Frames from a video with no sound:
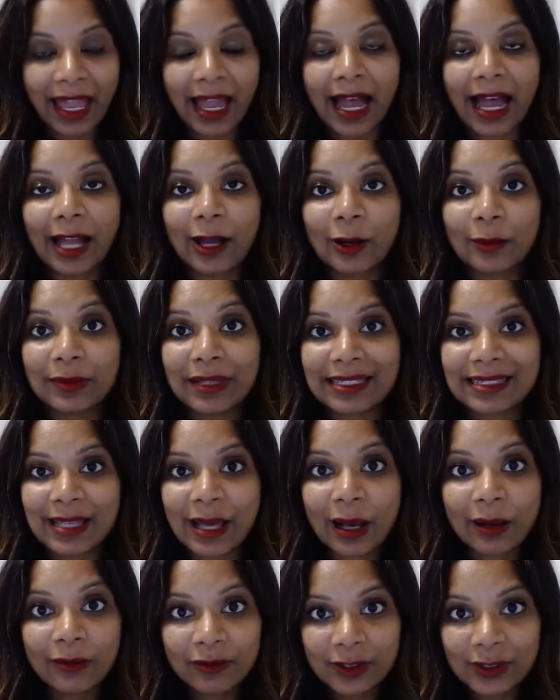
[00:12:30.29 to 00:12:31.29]
I hope that's
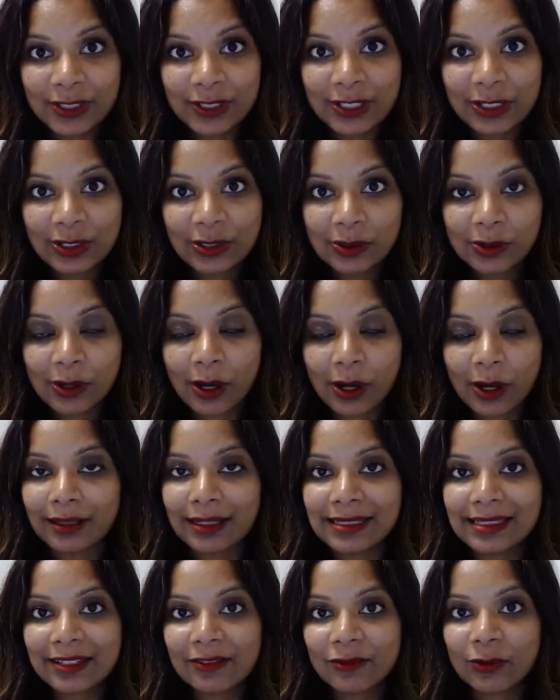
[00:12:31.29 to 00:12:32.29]
helpful to you. Call
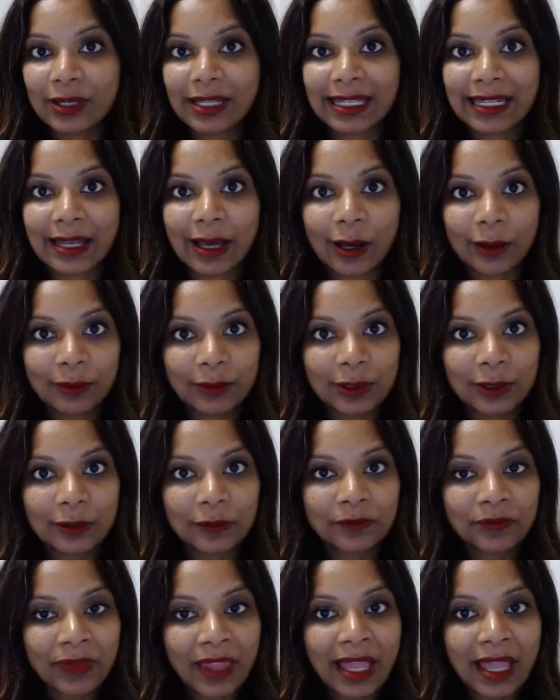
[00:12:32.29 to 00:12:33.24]
us if we can help you.